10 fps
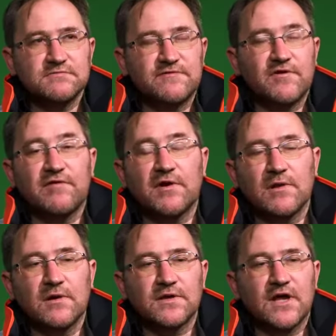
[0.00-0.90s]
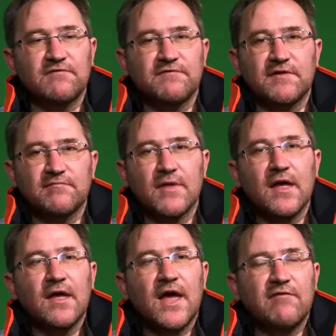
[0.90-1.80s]
for a very long time,
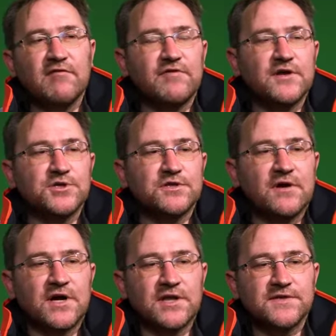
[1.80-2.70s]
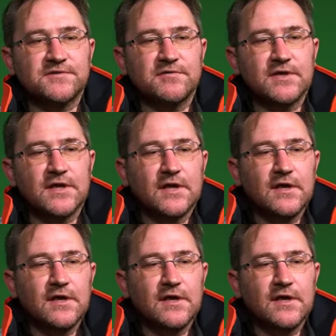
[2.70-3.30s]
having finished art history.